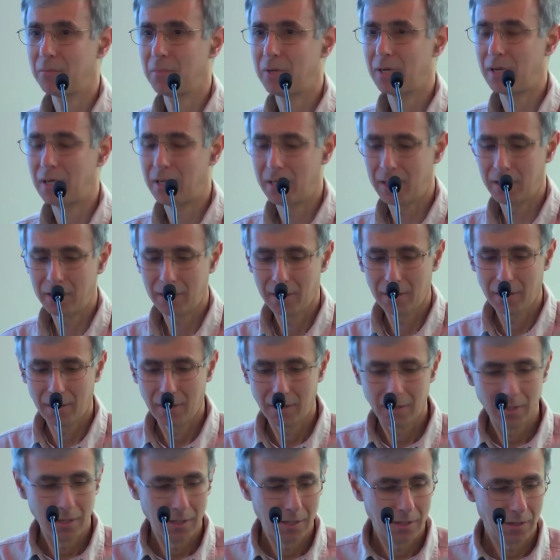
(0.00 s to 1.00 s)
by
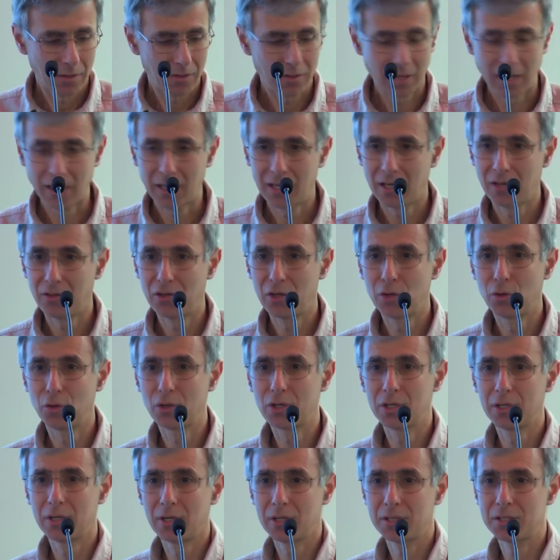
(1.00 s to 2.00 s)
thanking the
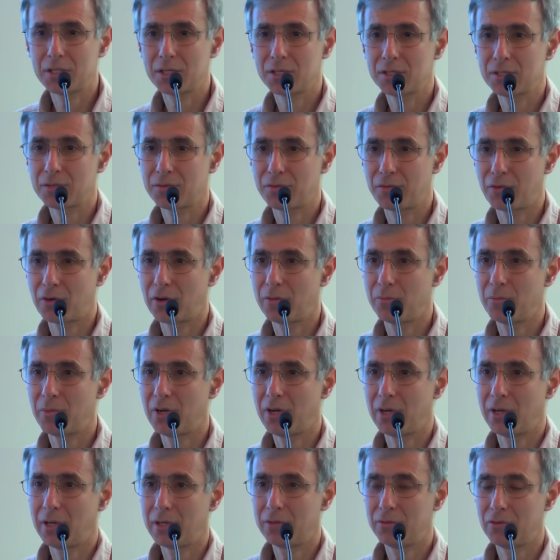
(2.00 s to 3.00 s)
organizers for
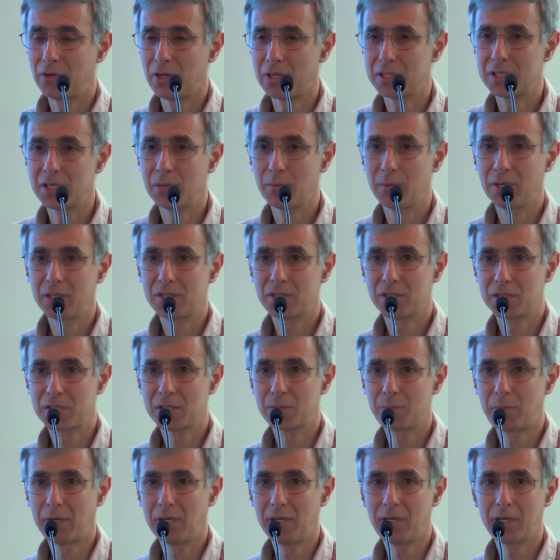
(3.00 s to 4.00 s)
inviting me to
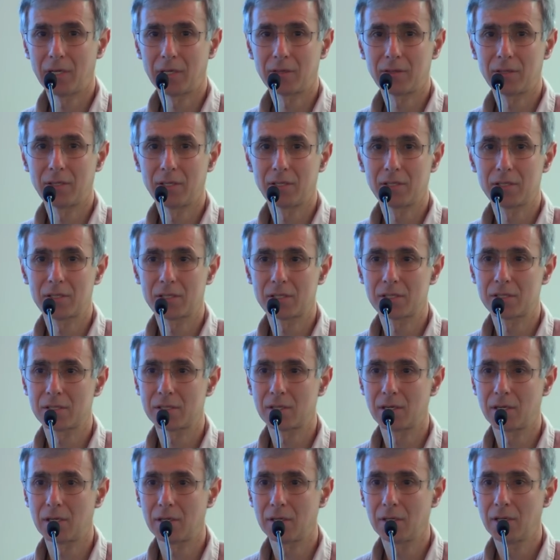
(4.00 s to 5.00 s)
speak at this
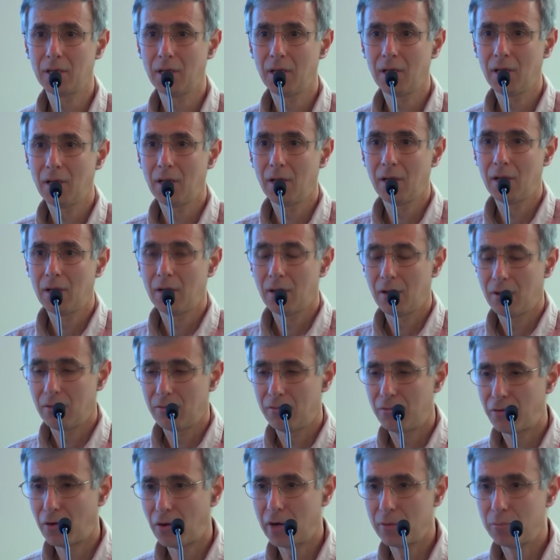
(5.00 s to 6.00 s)

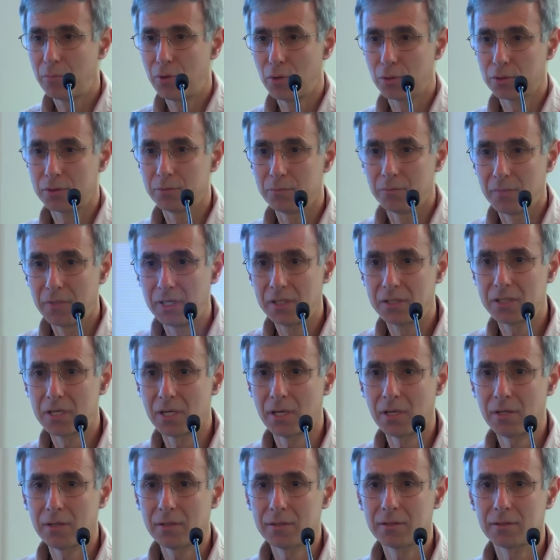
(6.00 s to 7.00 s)
very important
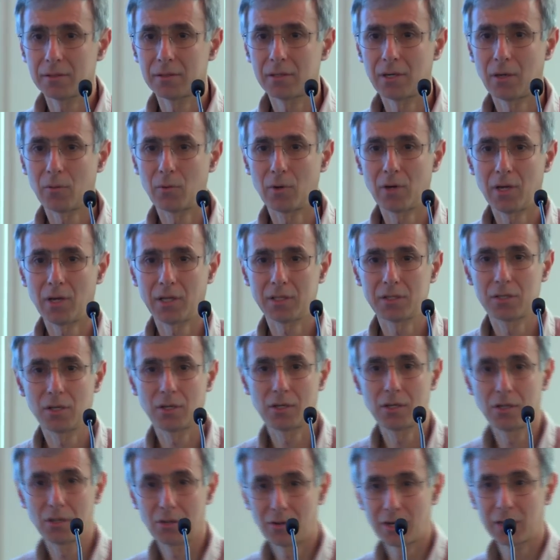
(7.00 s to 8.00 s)
meeting. I would like to
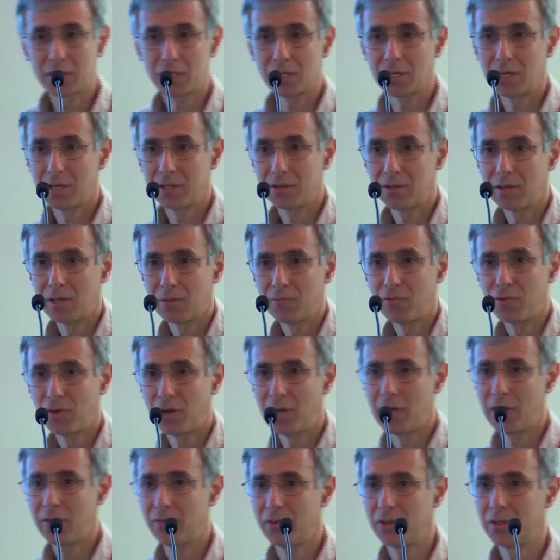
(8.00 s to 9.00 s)
congratulate them for
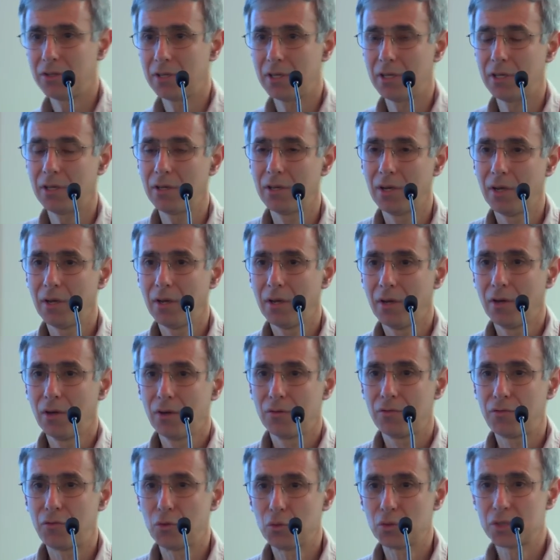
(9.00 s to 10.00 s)
having the
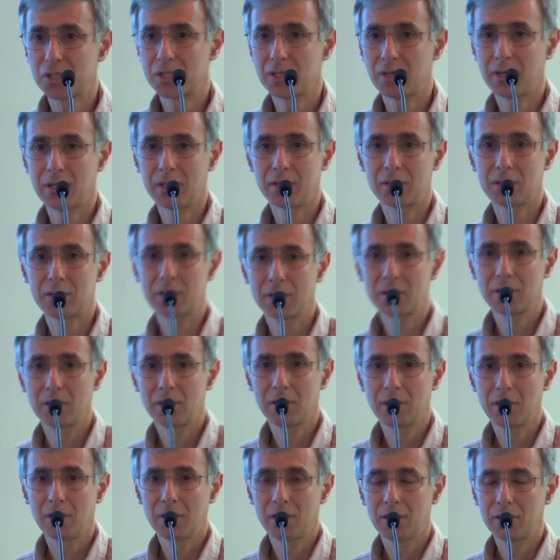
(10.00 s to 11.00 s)
foresight
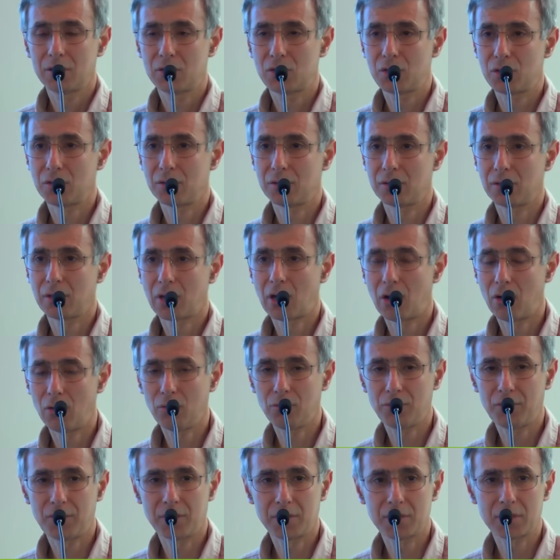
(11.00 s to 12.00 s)
to
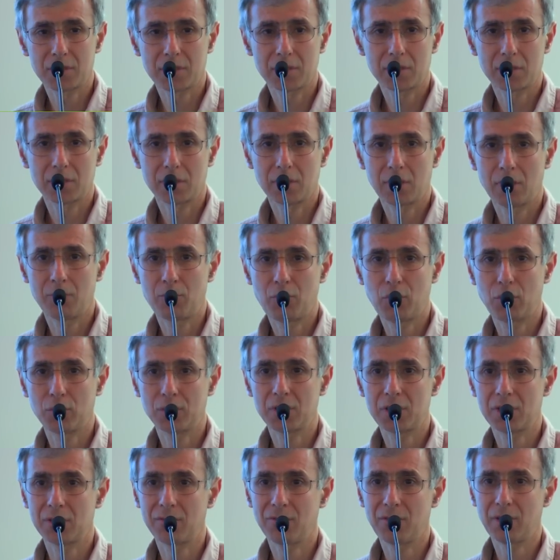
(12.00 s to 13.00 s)
hold this
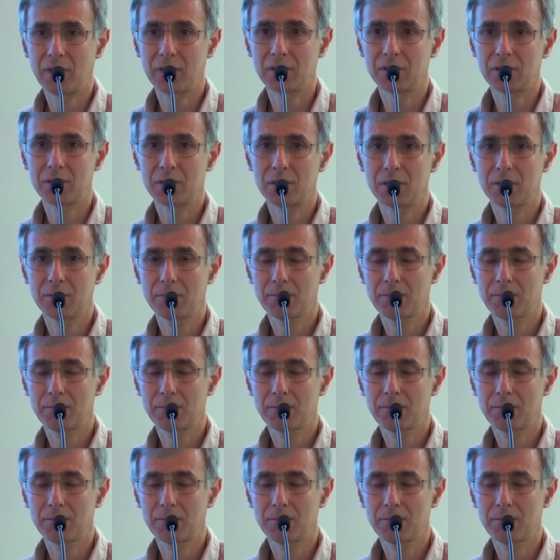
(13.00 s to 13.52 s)
important event.